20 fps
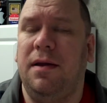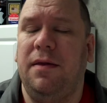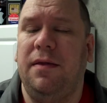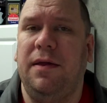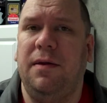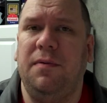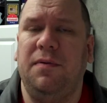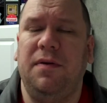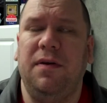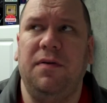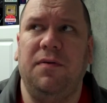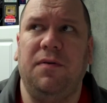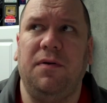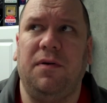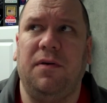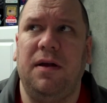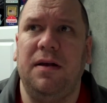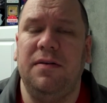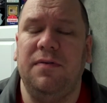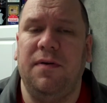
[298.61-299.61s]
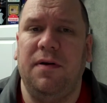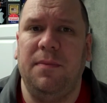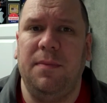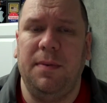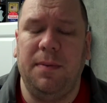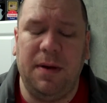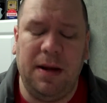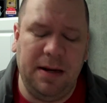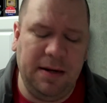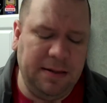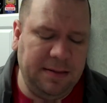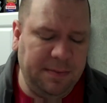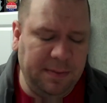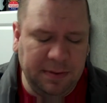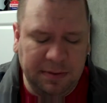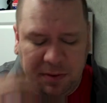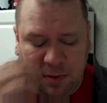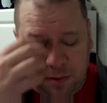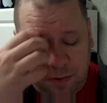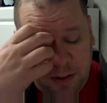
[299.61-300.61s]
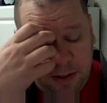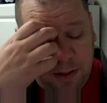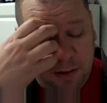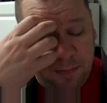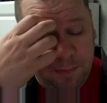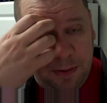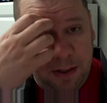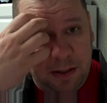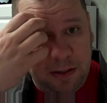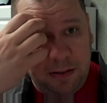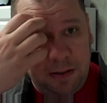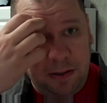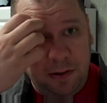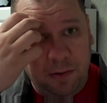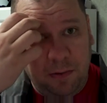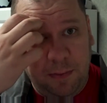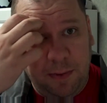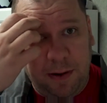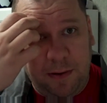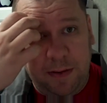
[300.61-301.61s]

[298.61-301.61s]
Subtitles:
think it was history class, if I remember. It's been so long, I don't remember.